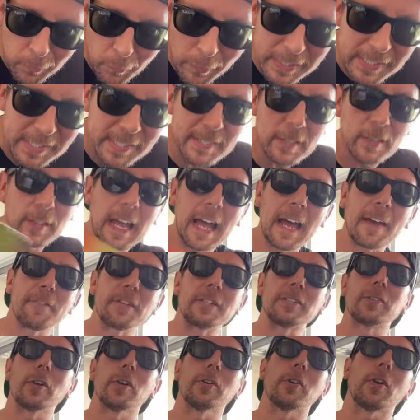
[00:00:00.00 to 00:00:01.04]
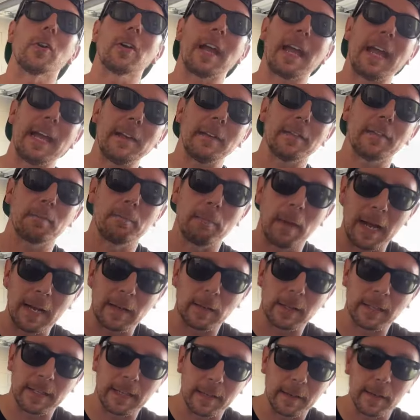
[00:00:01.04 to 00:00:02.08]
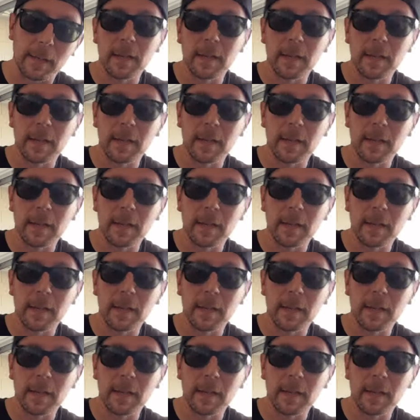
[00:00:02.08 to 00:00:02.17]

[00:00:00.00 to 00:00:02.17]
We still haven't done our eighth mile hit.